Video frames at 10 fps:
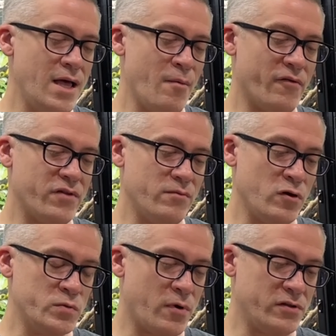For the
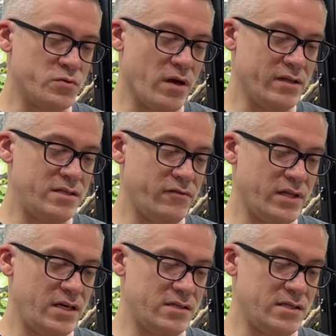most part, it's relatively
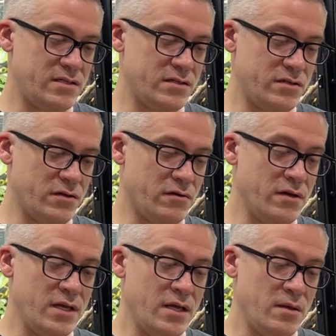easy to do.
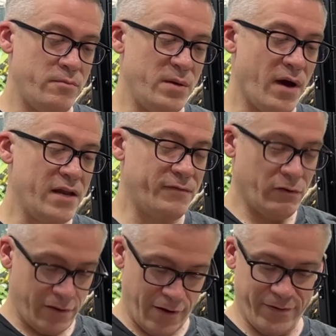Be
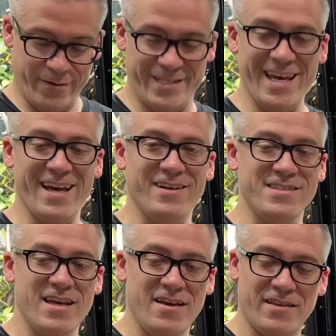mindful of their
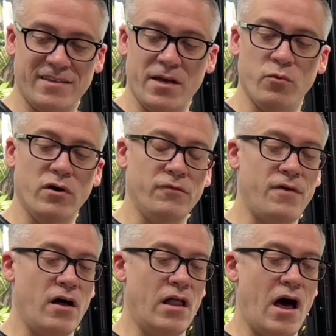tails, that they will
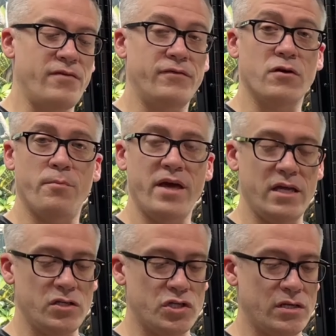fall off if they're
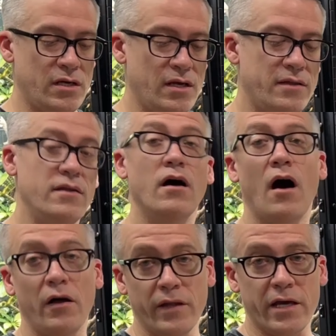pinched.
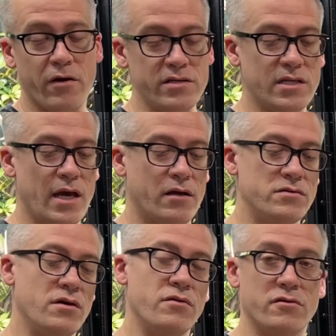Unlike crested geckos, though, their